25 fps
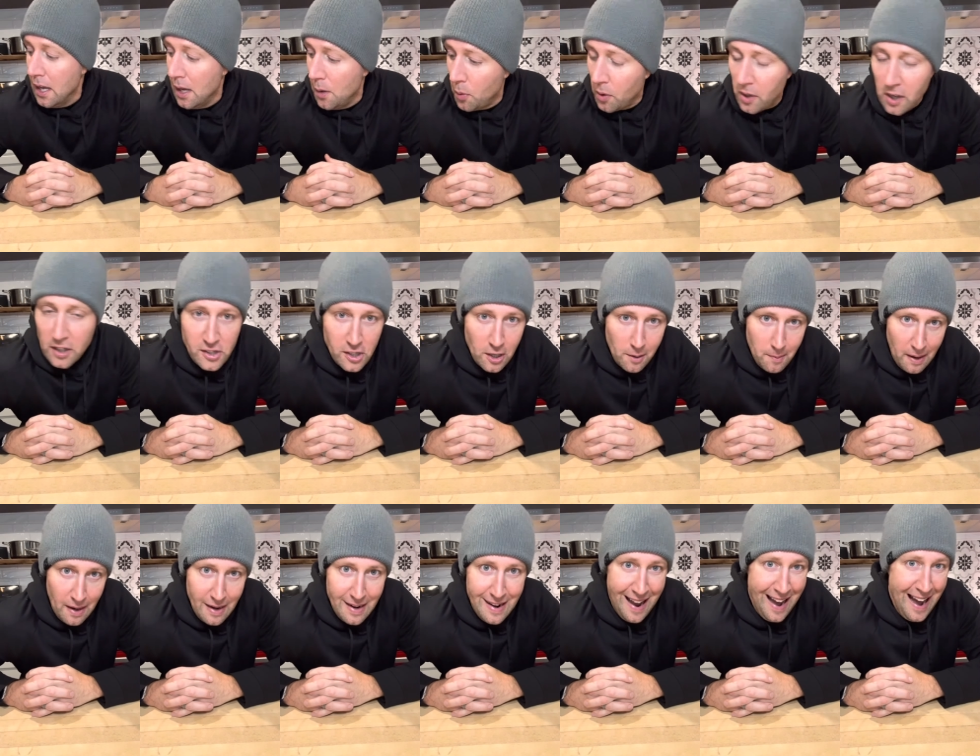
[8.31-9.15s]
We're going to talk
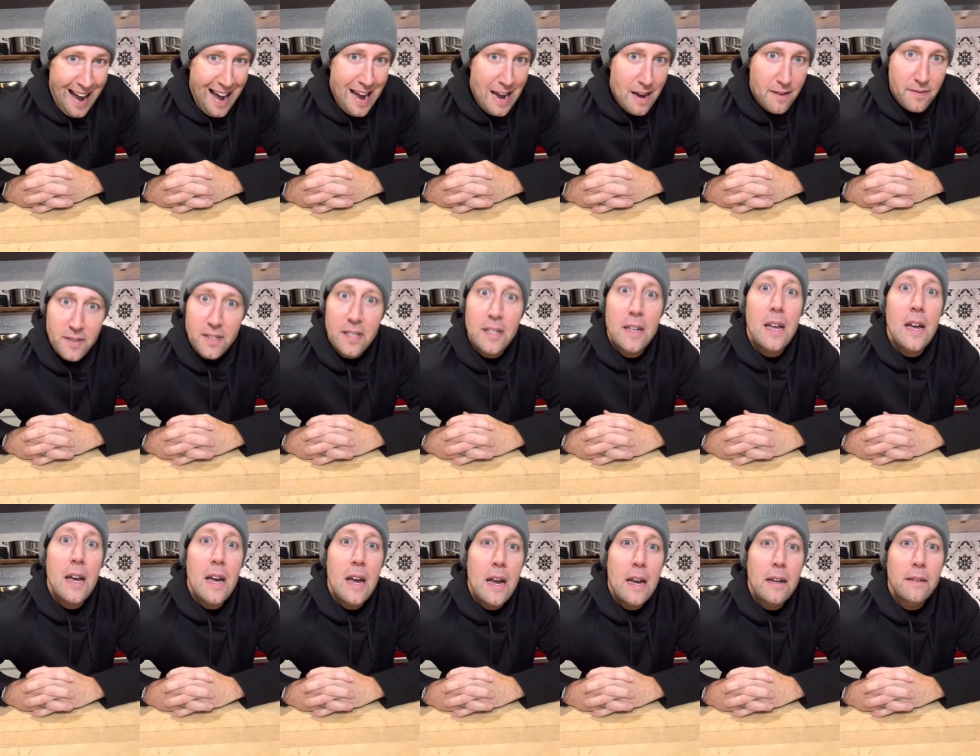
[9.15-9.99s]
about knives
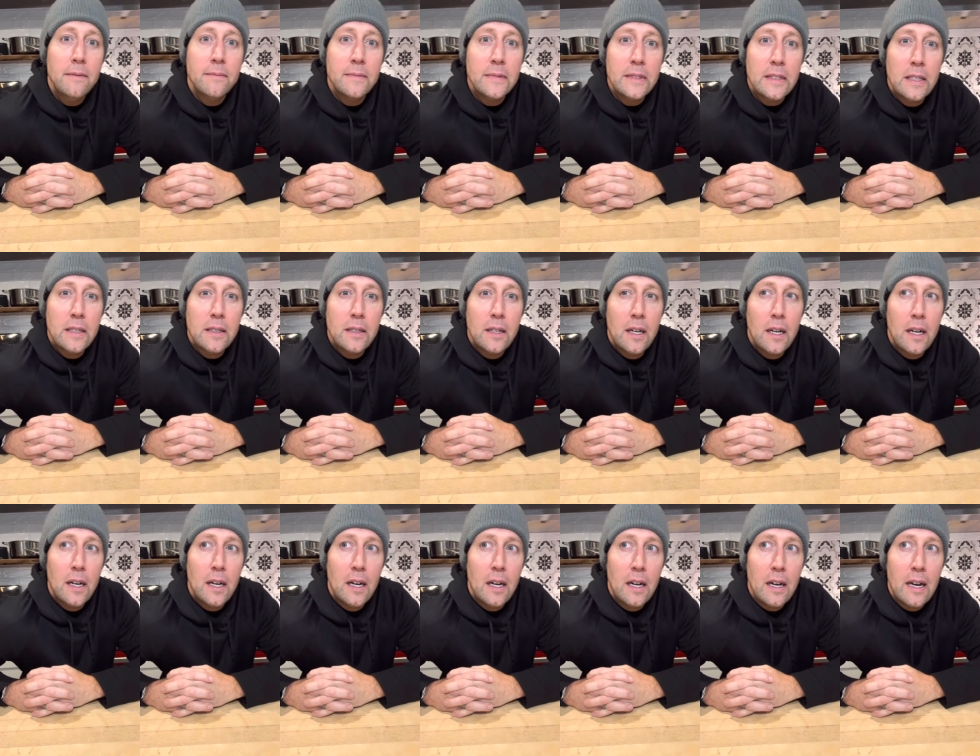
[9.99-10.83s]
today, and
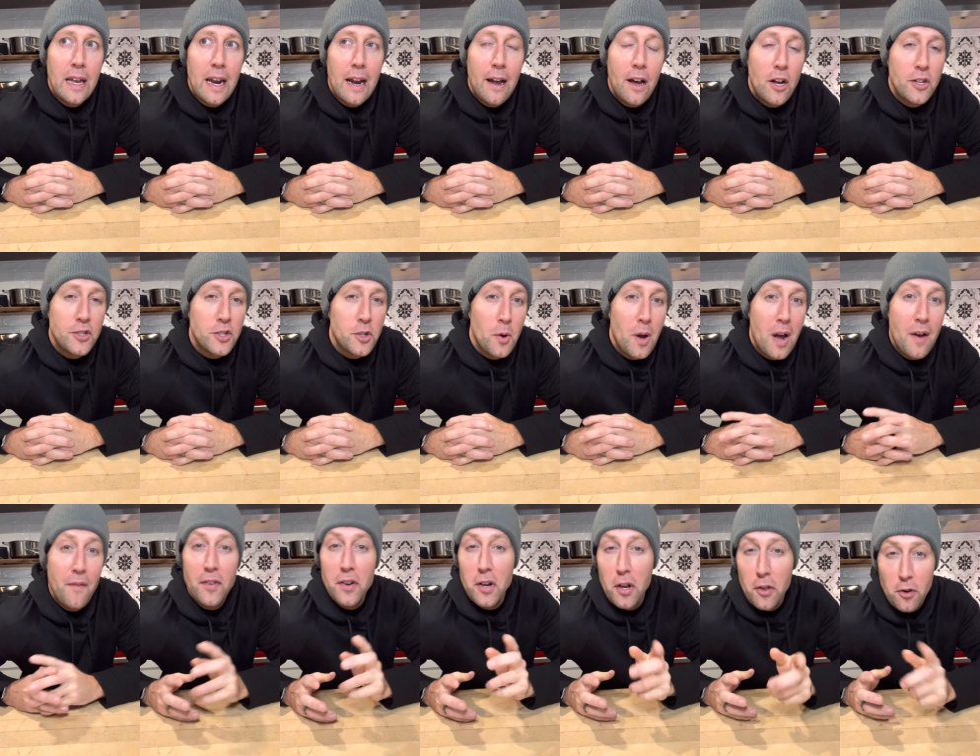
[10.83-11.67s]
I also
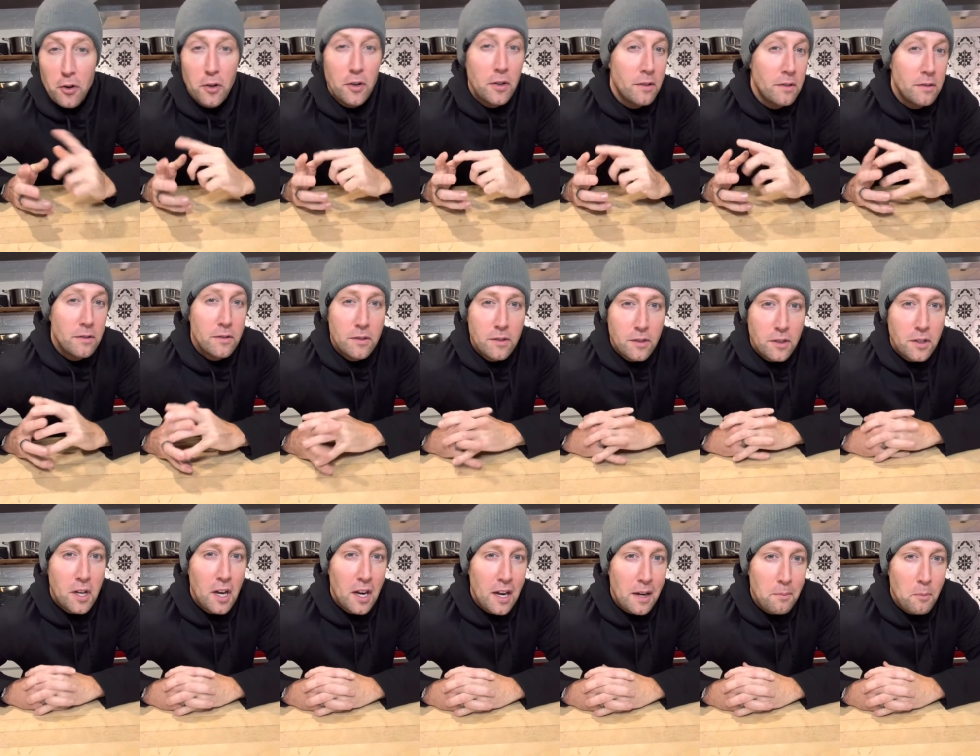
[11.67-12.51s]
have another
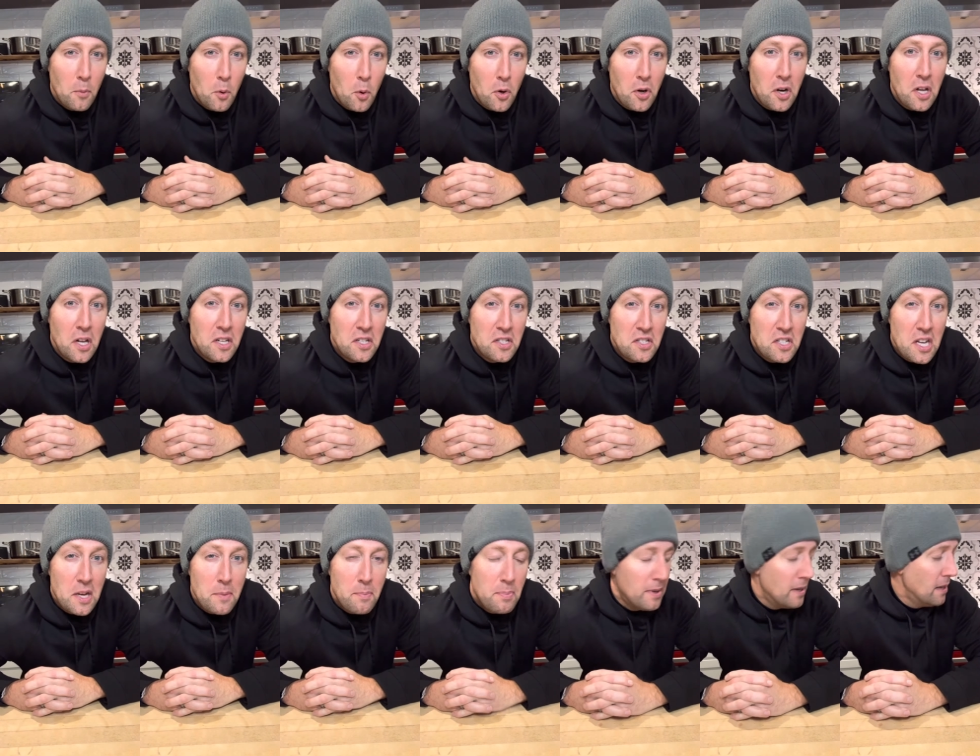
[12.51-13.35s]
cutting board
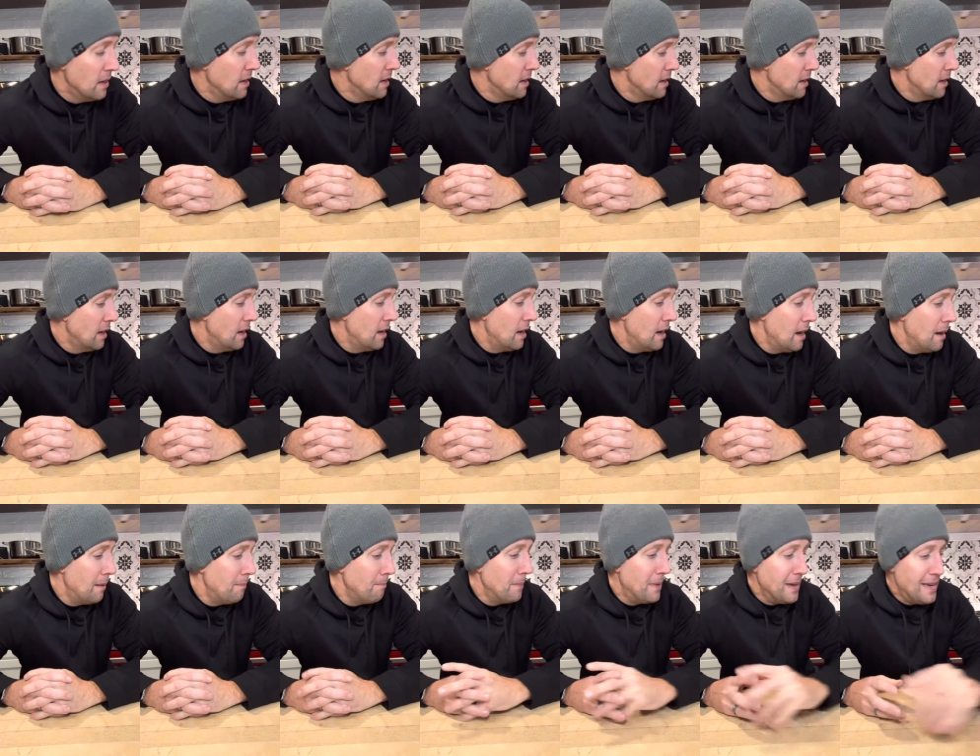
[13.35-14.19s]
tip.
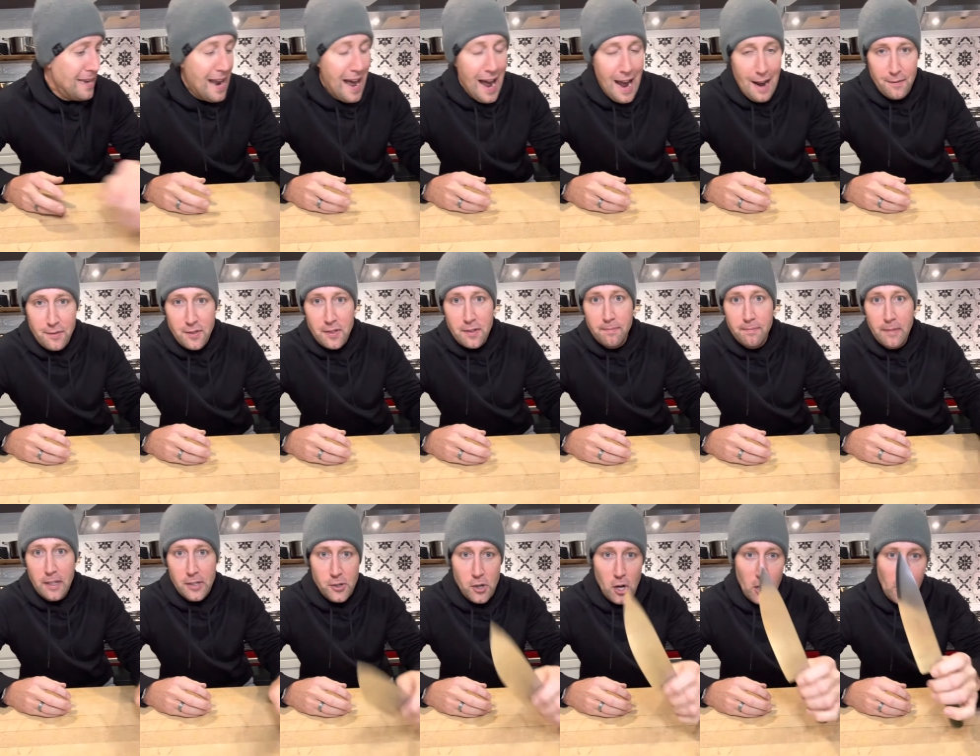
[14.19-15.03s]
But knives,
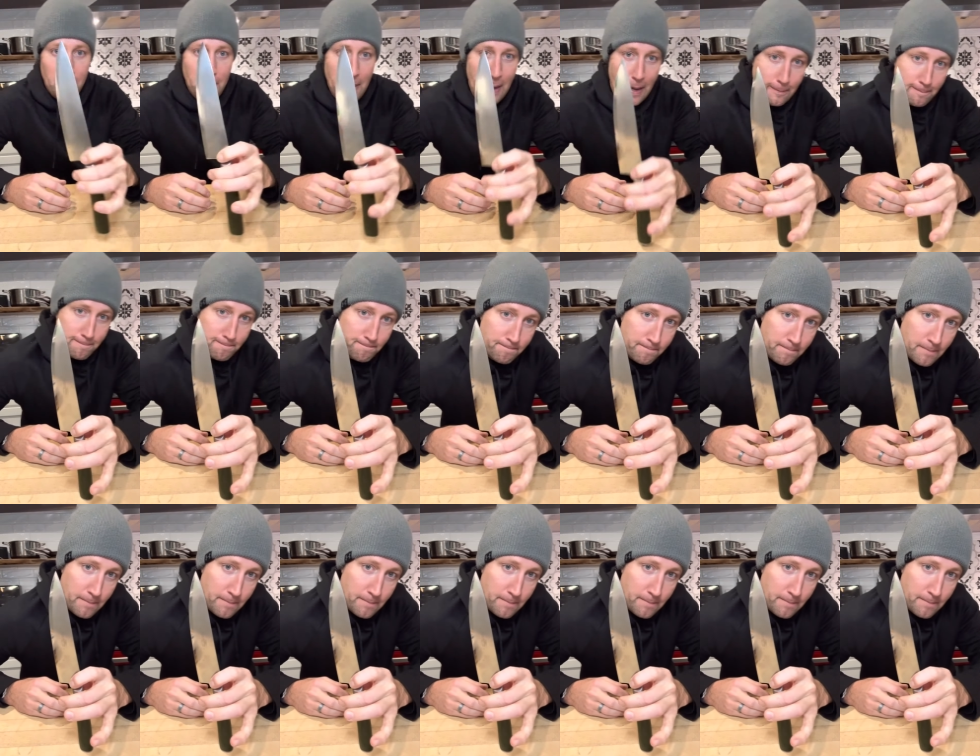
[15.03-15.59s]
let's talk about it.